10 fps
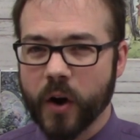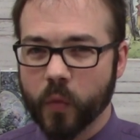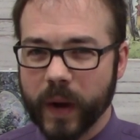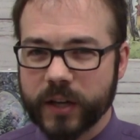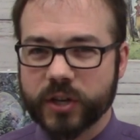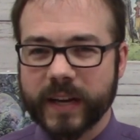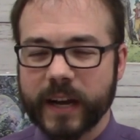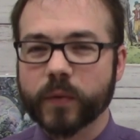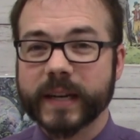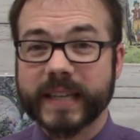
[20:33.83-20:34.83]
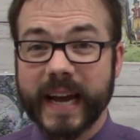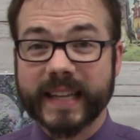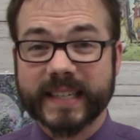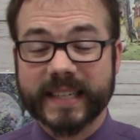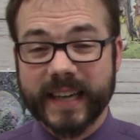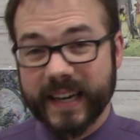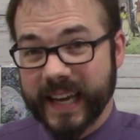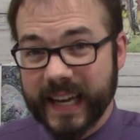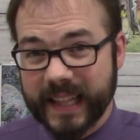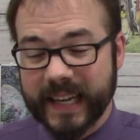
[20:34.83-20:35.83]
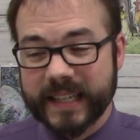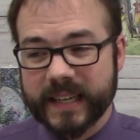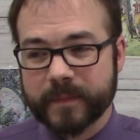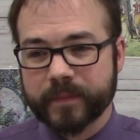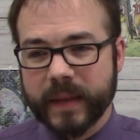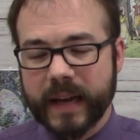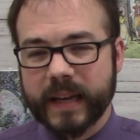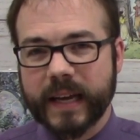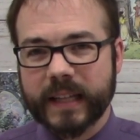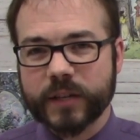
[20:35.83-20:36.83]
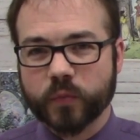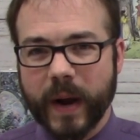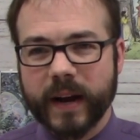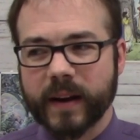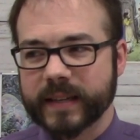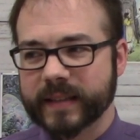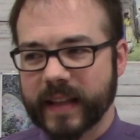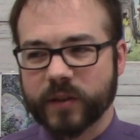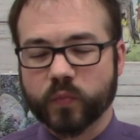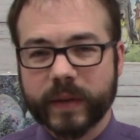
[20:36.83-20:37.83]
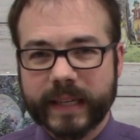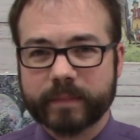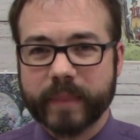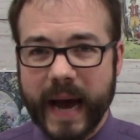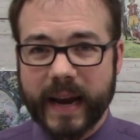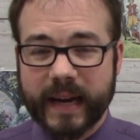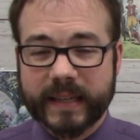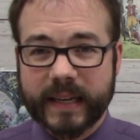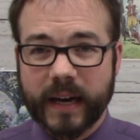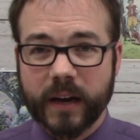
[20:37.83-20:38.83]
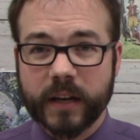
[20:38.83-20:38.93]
which irritates Achilles and Achilles recognizes that's a really bad idea.